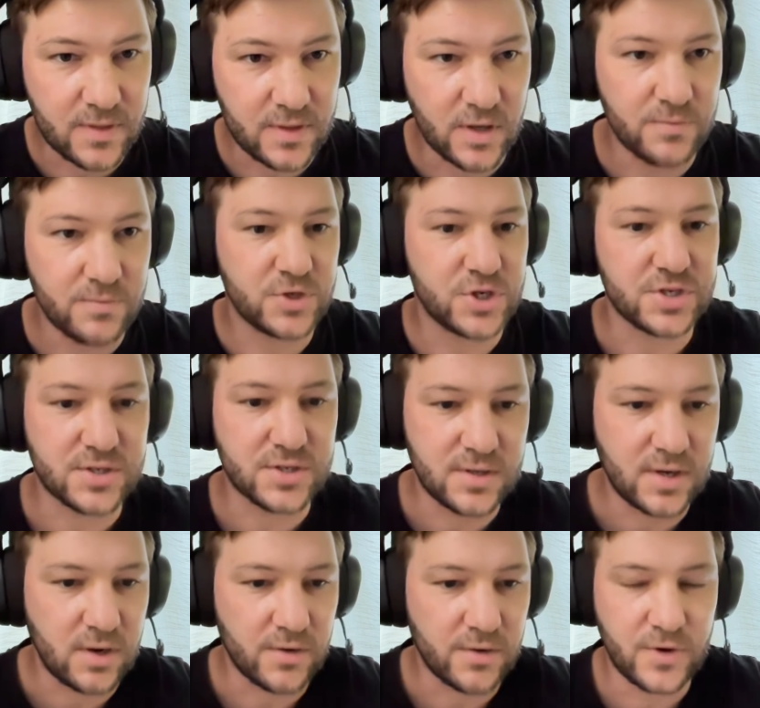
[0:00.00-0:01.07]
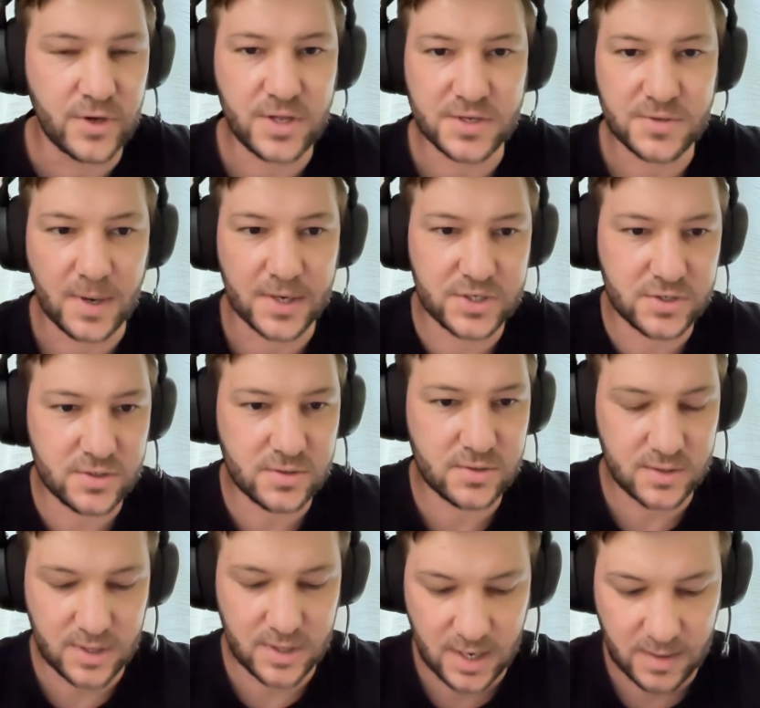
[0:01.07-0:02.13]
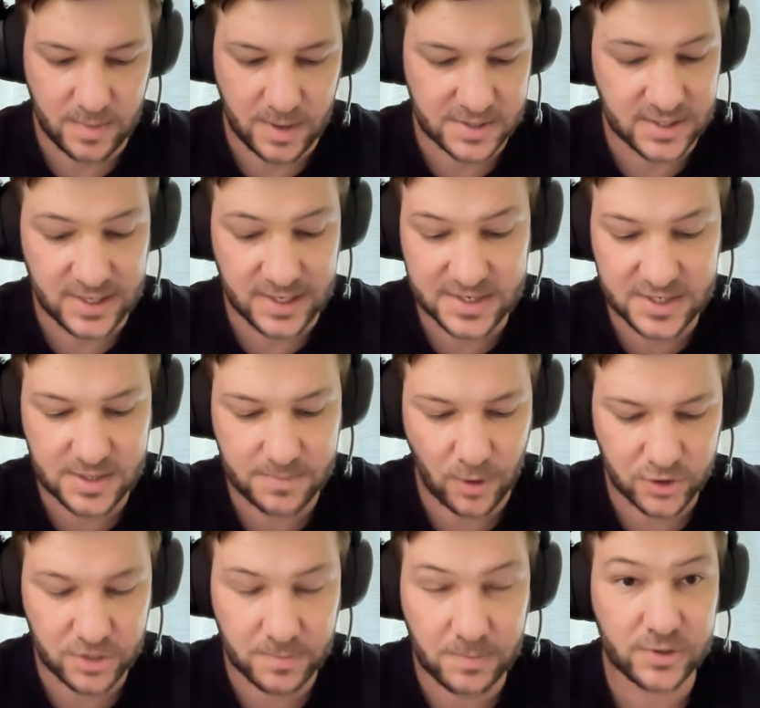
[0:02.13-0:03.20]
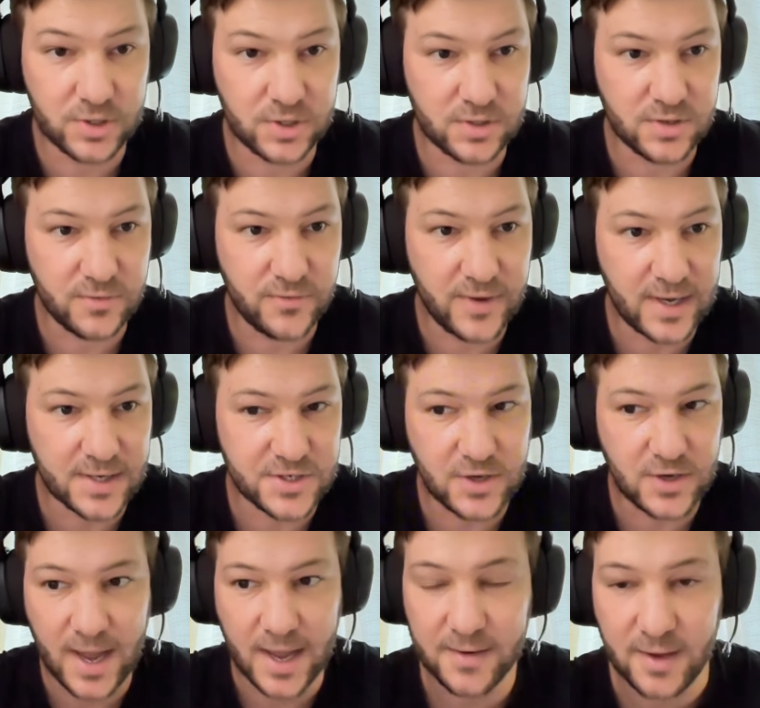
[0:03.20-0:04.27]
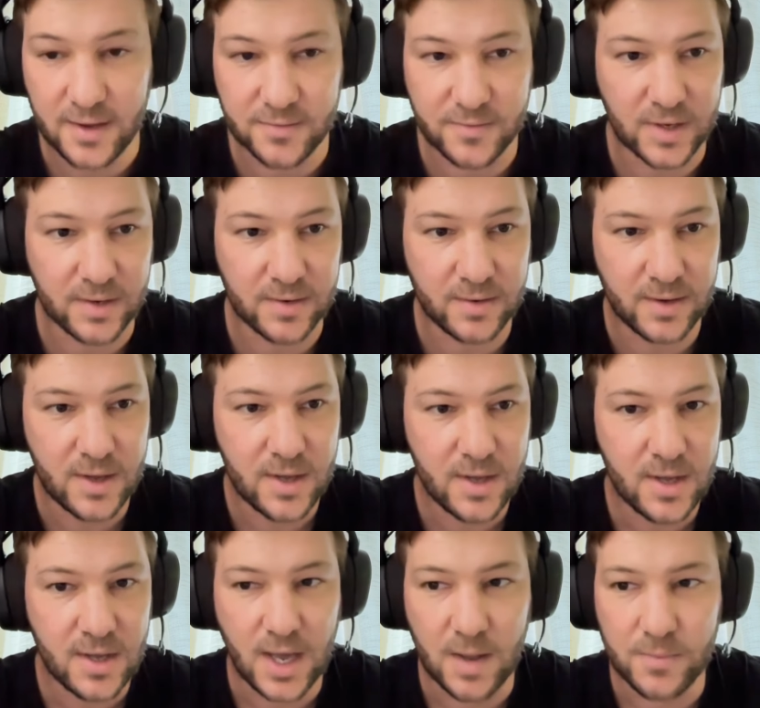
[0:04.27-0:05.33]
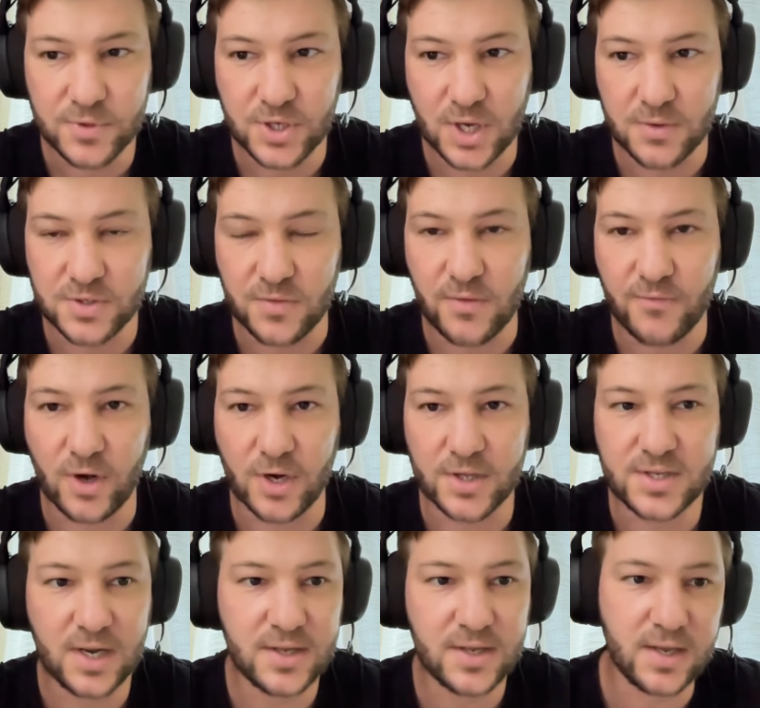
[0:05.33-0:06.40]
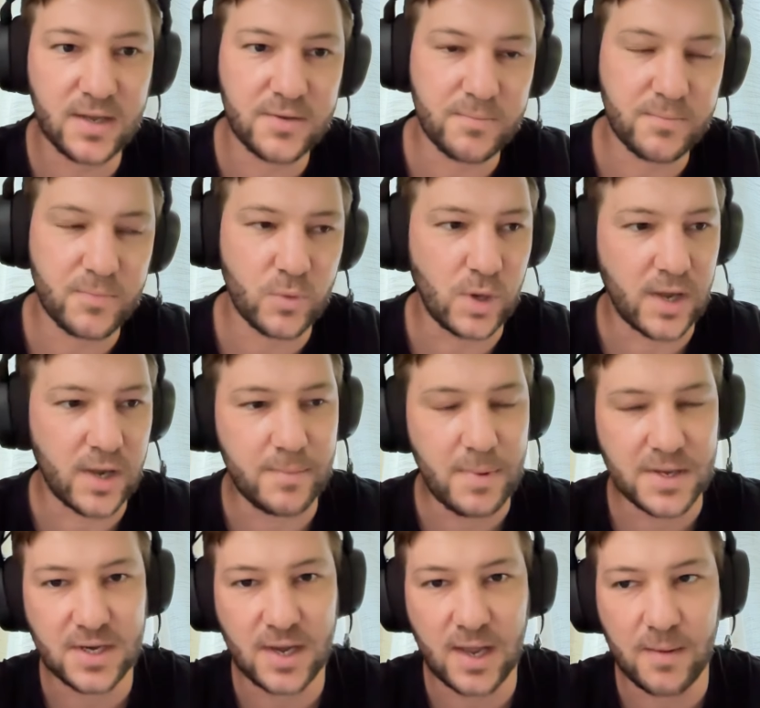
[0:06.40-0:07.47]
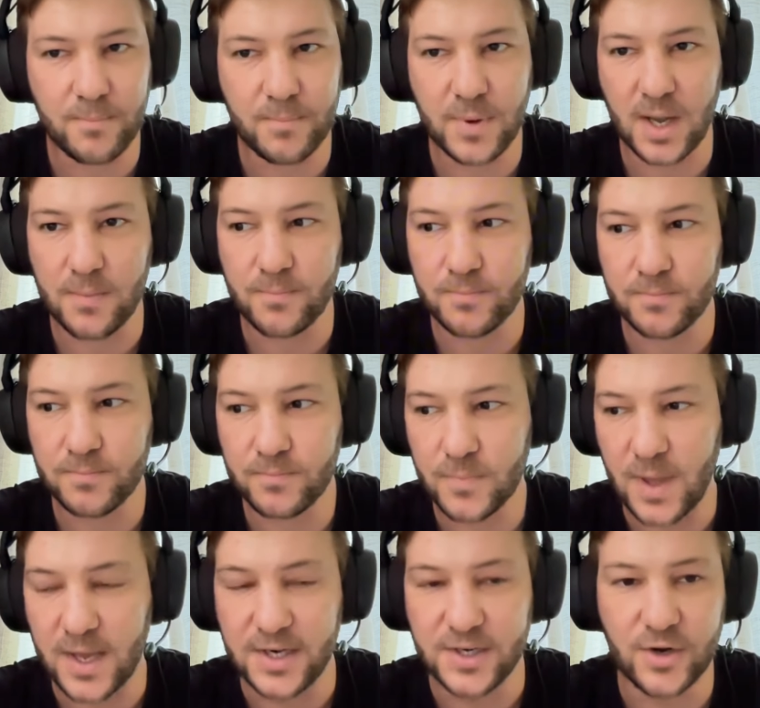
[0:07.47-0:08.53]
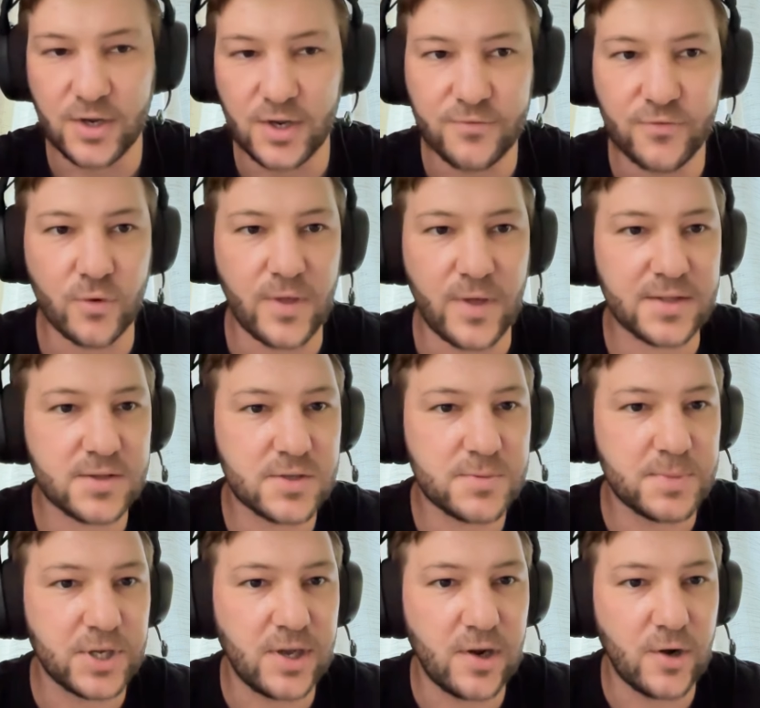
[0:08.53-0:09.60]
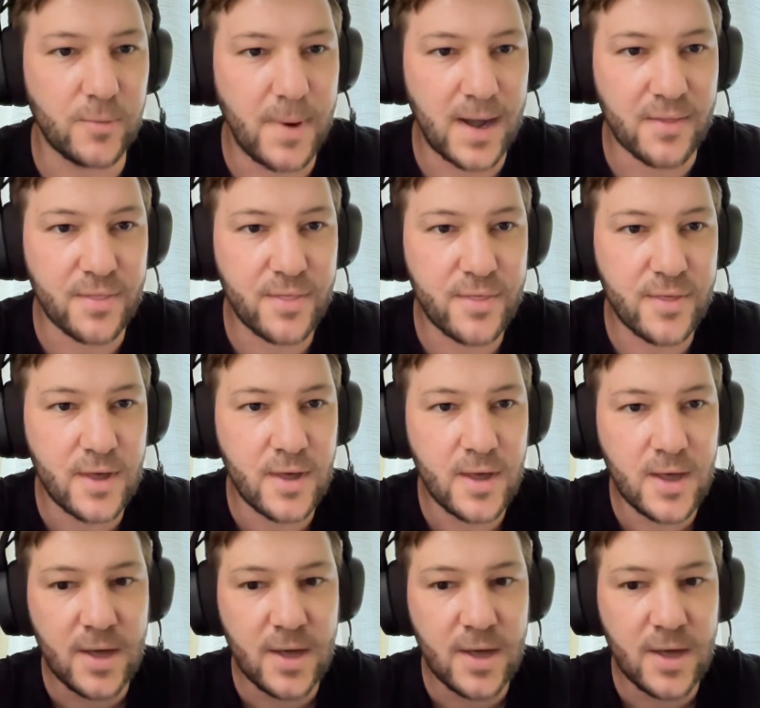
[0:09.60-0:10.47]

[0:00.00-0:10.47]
you just convert as much as least possible to fiat as you can, and then so the volatility will only basically hinder you for that particular month.